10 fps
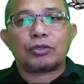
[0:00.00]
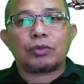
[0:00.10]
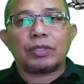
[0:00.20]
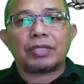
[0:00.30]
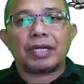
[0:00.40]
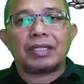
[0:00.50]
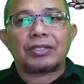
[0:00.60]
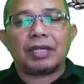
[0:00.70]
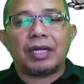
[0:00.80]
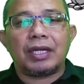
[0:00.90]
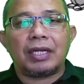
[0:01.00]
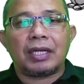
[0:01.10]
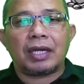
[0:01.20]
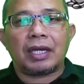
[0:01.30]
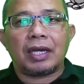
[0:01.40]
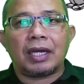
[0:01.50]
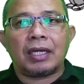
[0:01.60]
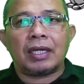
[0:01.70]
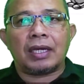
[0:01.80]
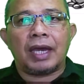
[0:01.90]
student's understanding
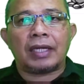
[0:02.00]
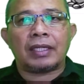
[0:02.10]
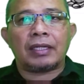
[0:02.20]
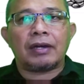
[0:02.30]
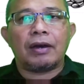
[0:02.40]
and